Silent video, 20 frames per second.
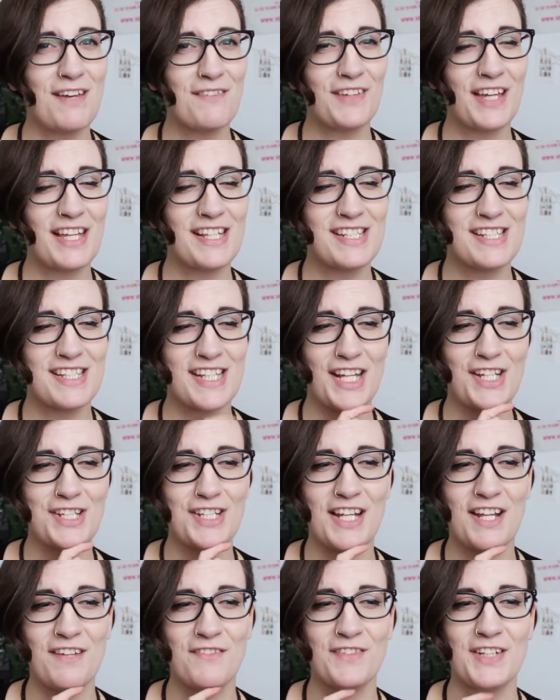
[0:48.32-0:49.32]
have guessed,
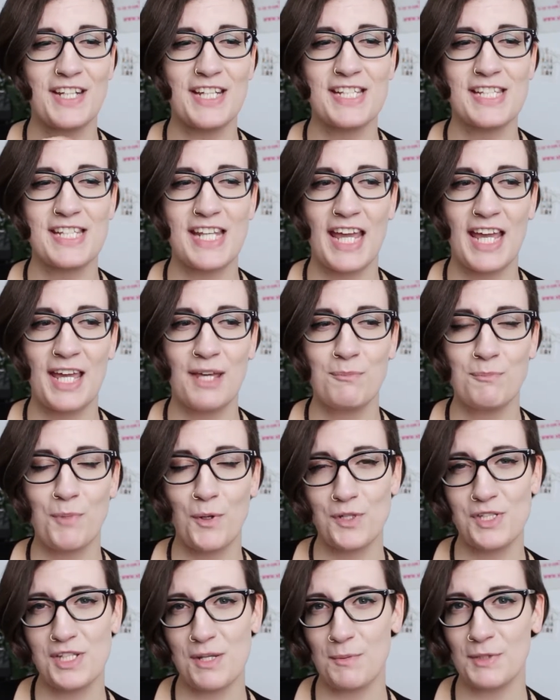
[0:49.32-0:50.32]
Station 11 is a
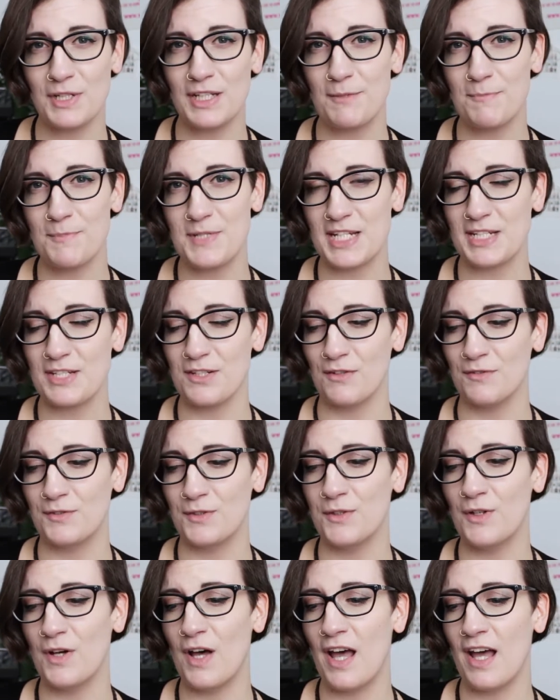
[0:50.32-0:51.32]
post-apocalyptic
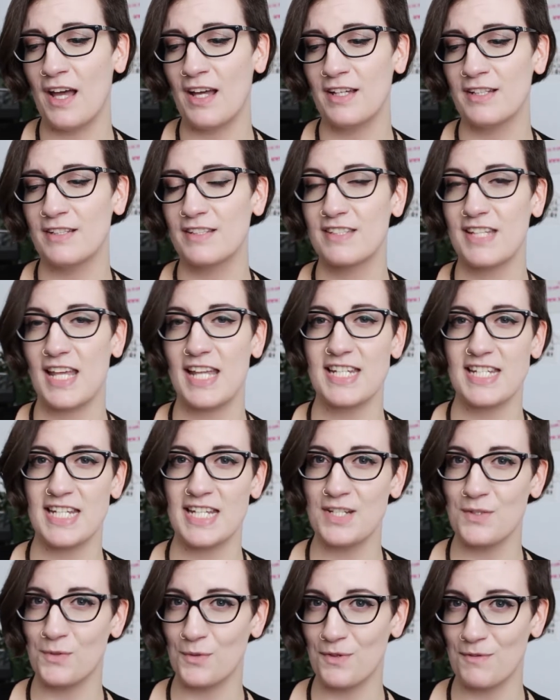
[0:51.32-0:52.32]
novel set
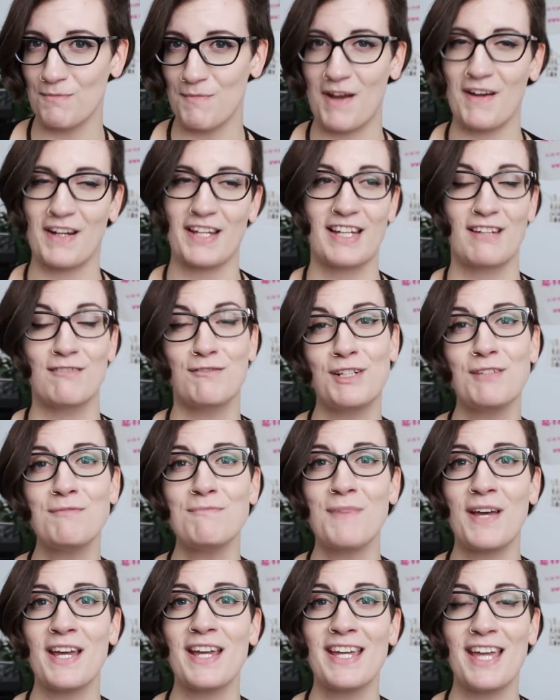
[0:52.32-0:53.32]
in North America, written
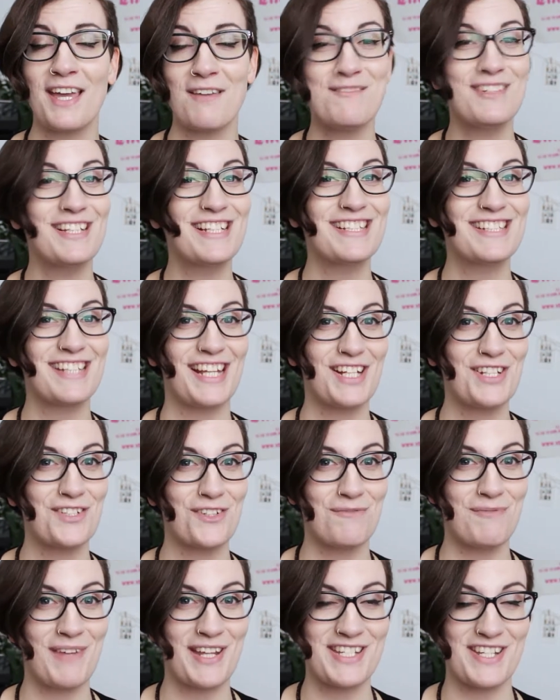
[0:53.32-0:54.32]
by Emily St.
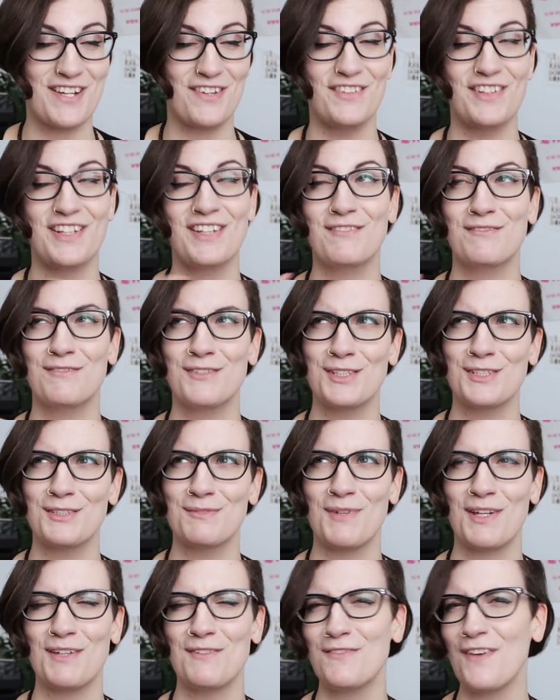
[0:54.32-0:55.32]
John Mandel. It was
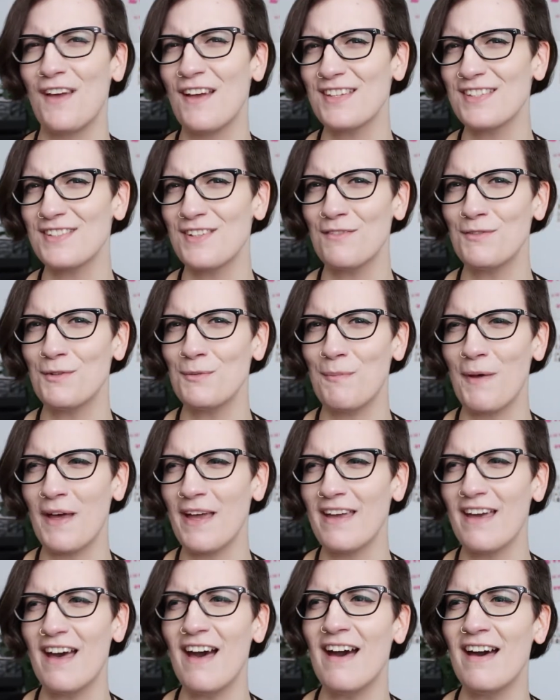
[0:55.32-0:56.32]
my first novel
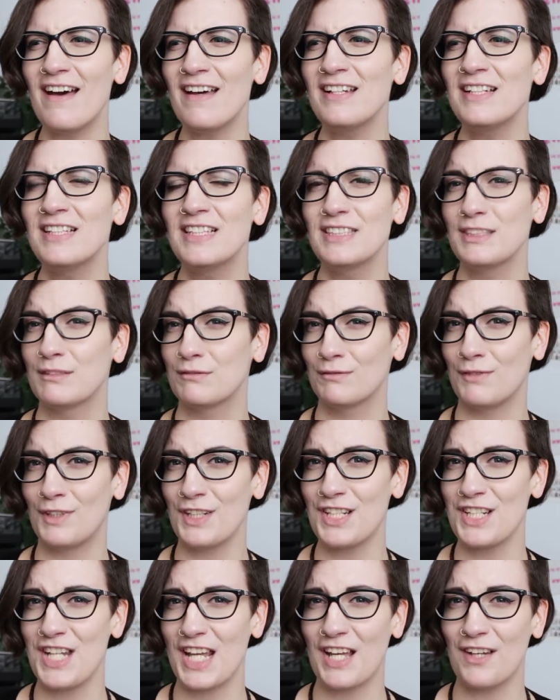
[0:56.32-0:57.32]
by her.
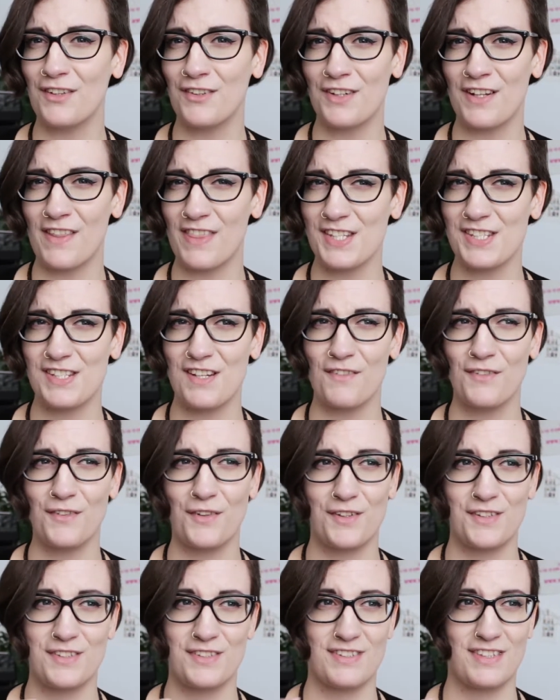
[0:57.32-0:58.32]
One, check out her other stuff
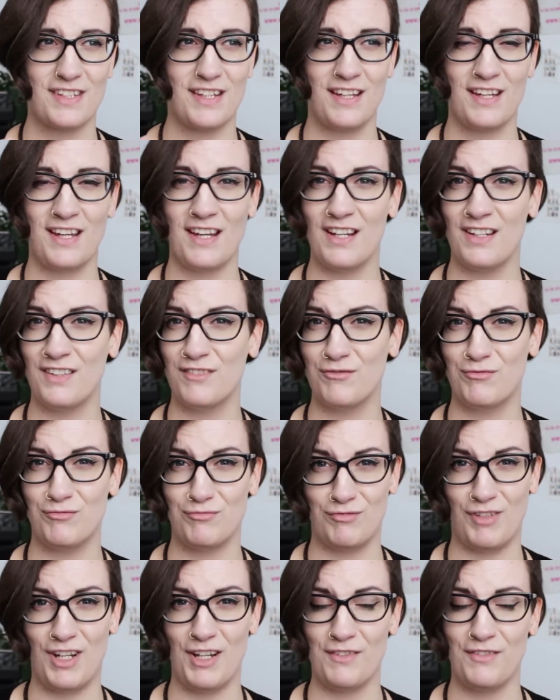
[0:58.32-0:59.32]
because I
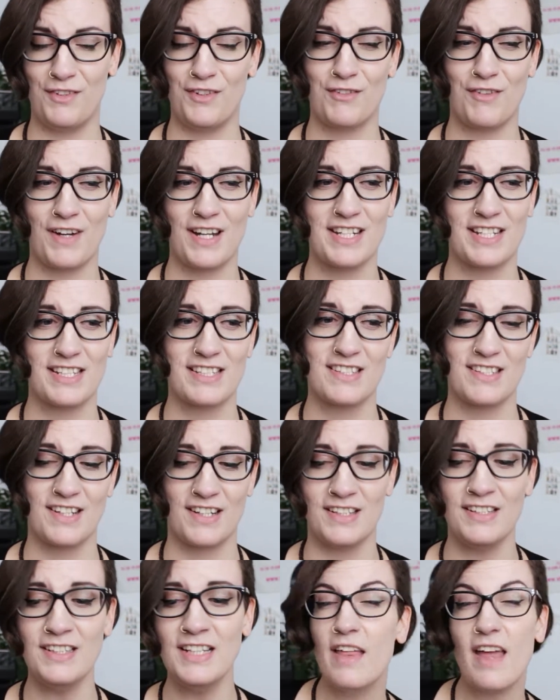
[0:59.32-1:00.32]
love her writing
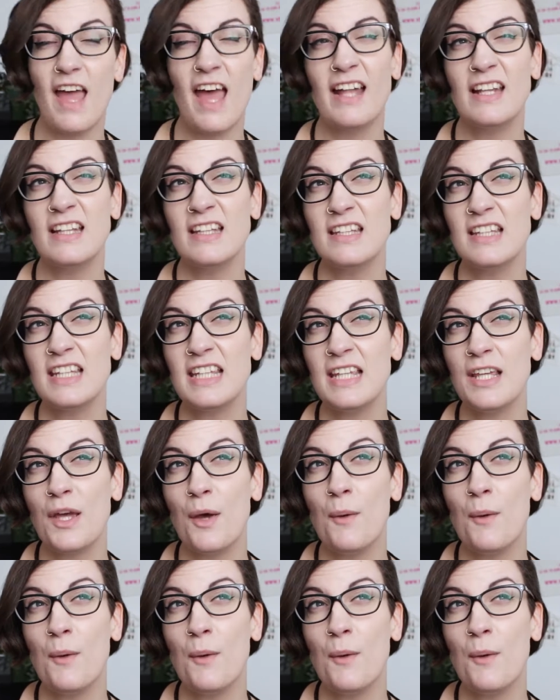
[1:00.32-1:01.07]
style. And the